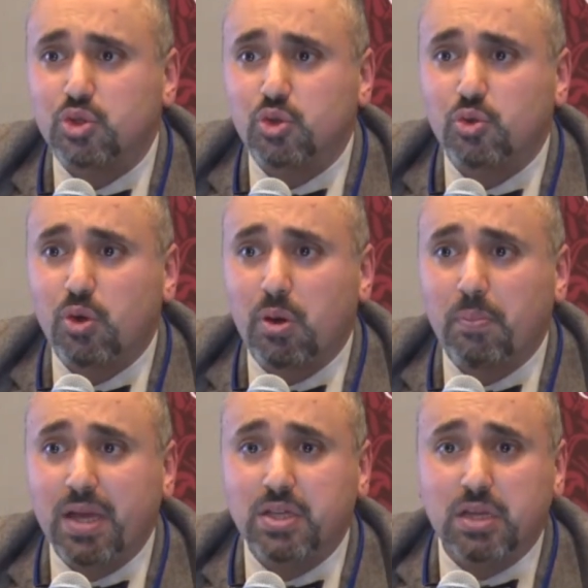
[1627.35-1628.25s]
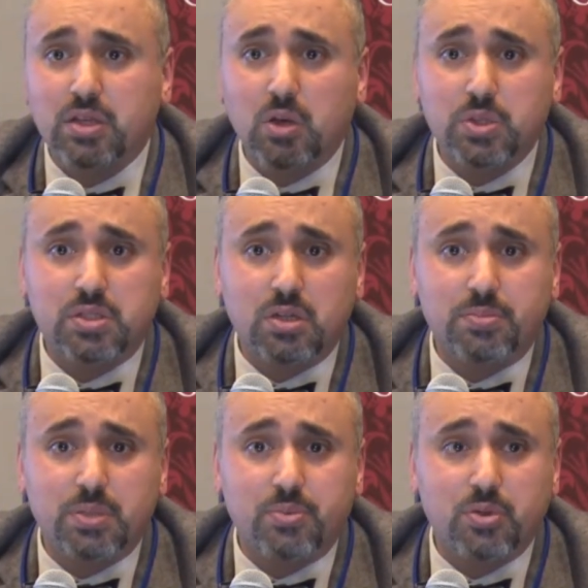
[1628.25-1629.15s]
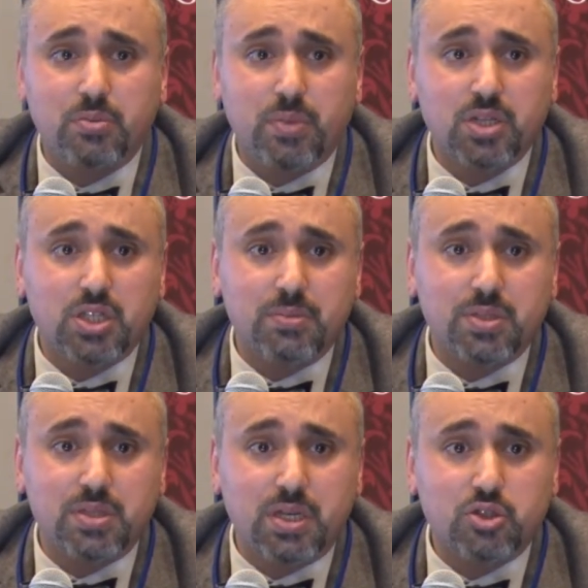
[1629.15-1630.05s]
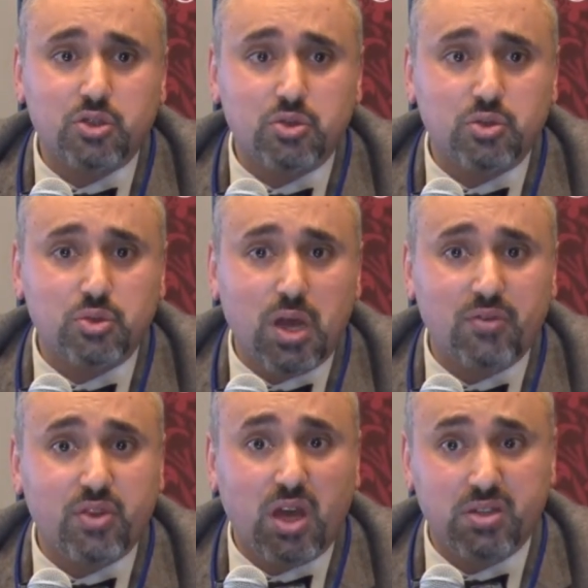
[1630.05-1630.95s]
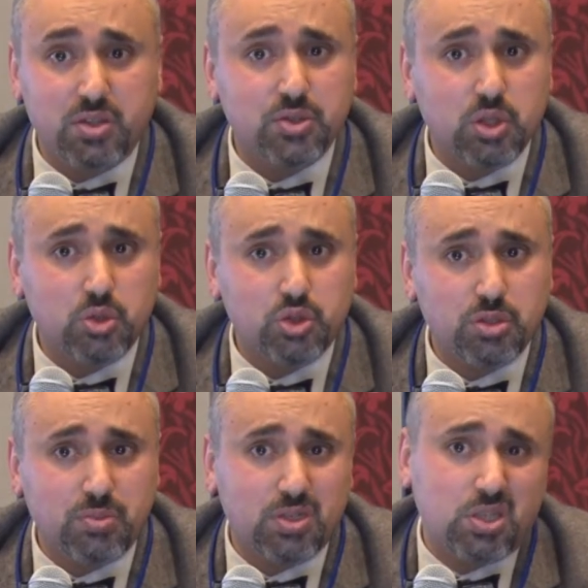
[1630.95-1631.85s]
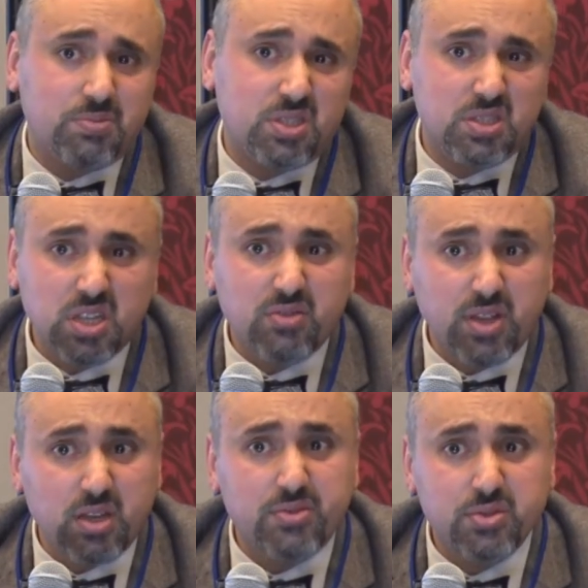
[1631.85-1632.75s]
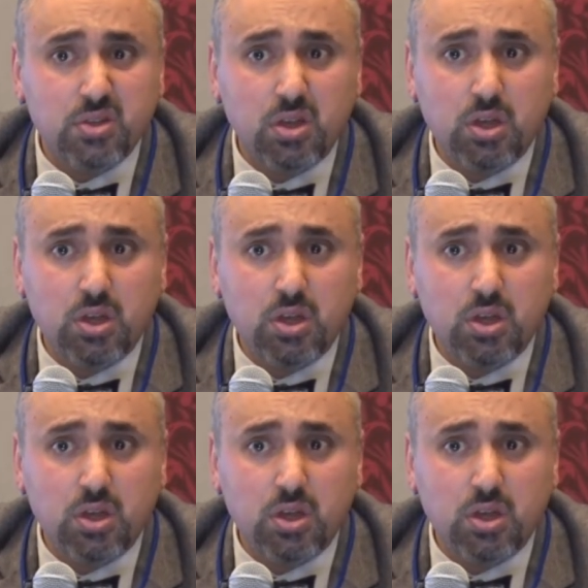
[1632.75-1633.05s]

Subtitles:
So I always tell people, my job is not to have the ideal solution. My job is to save lives.